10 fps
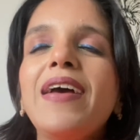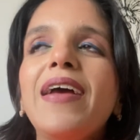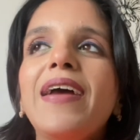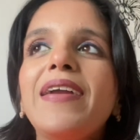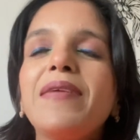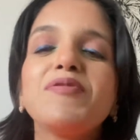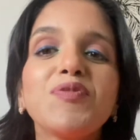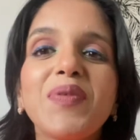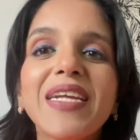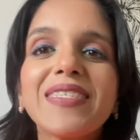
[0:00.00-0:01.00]
and I'm
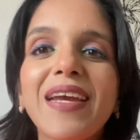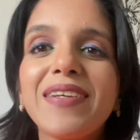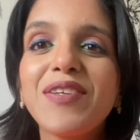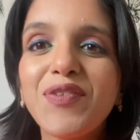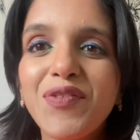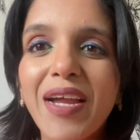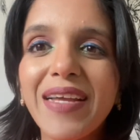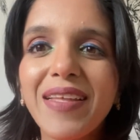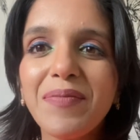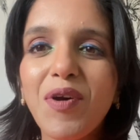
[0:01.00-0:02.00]
super excited to
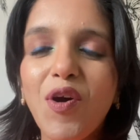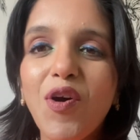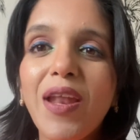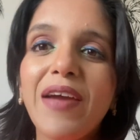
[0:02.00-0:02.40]
try them all.